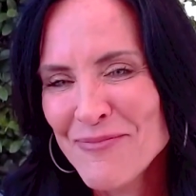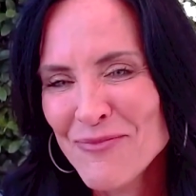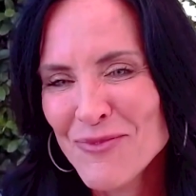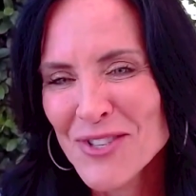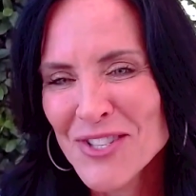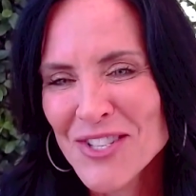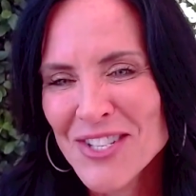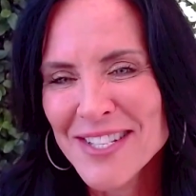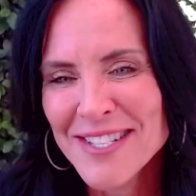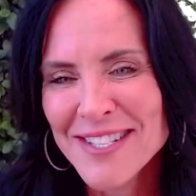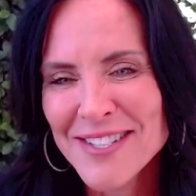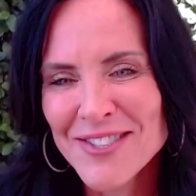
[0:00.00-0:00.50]

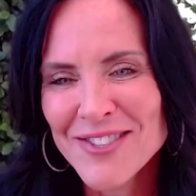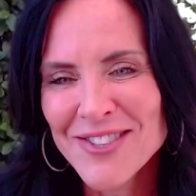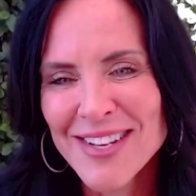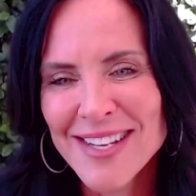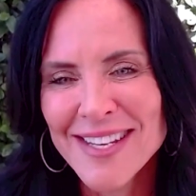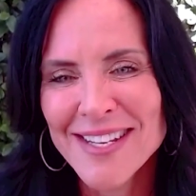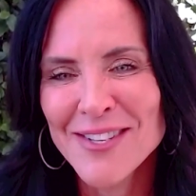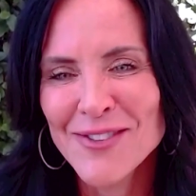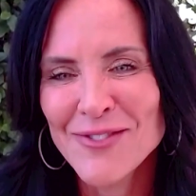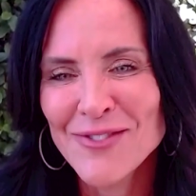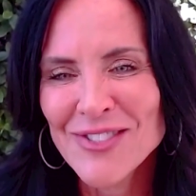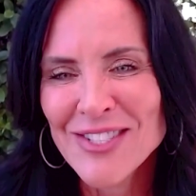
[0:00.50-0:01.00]
which is your
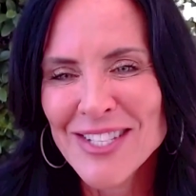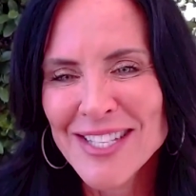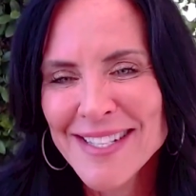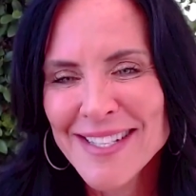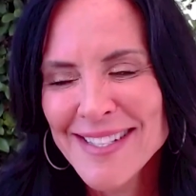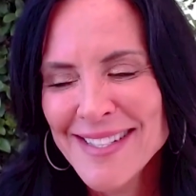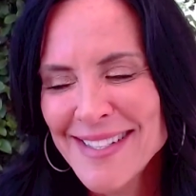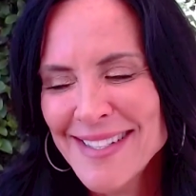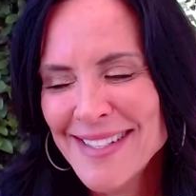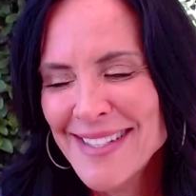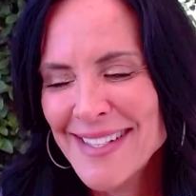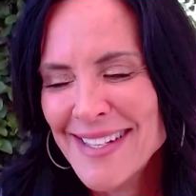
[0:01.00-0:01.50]
gift,
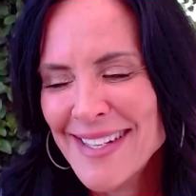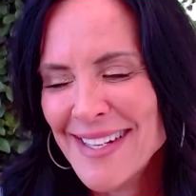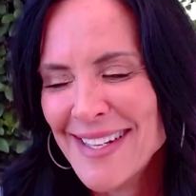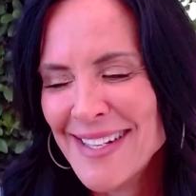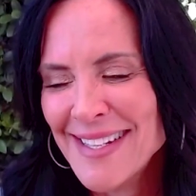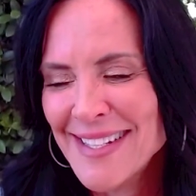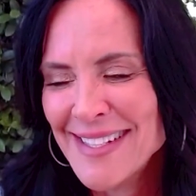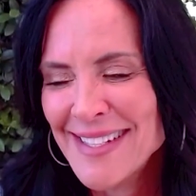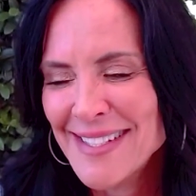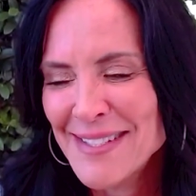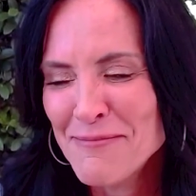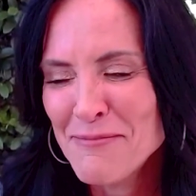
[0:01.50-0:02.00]

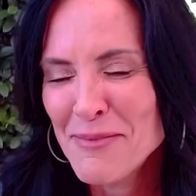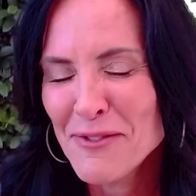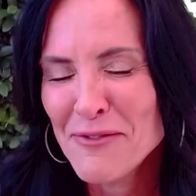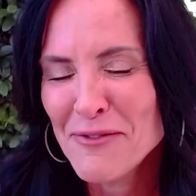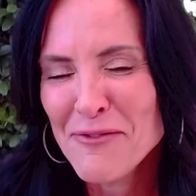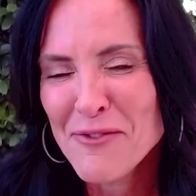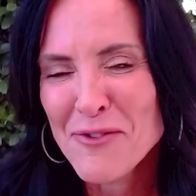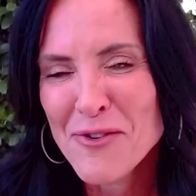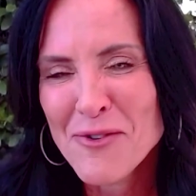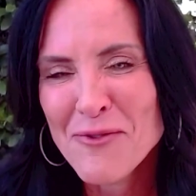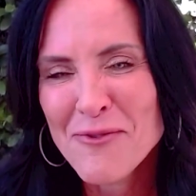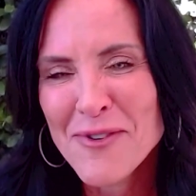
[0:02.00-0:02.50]

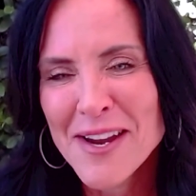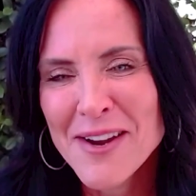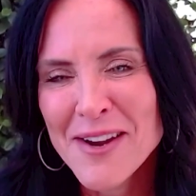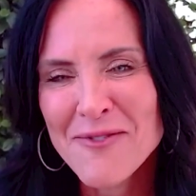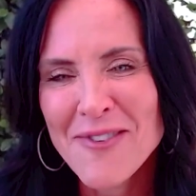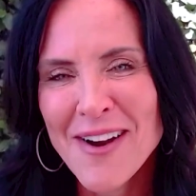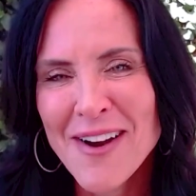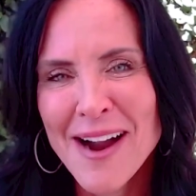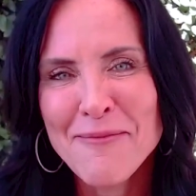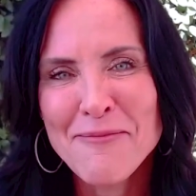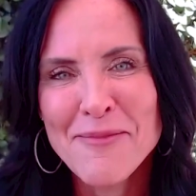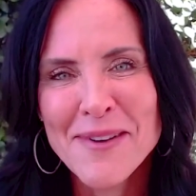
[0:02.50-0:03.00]
before we
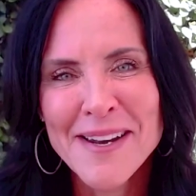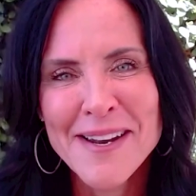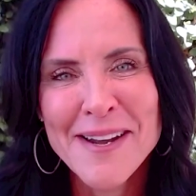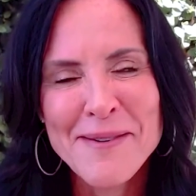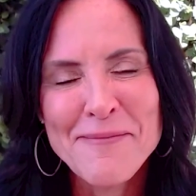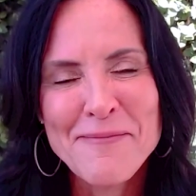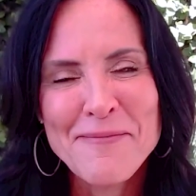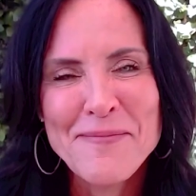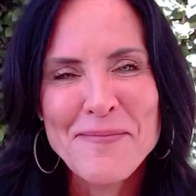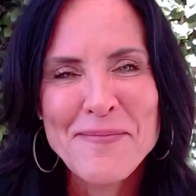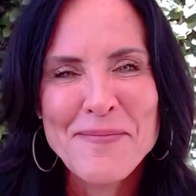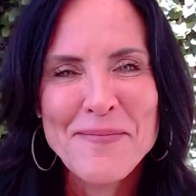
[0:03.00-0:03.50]
wrap it up?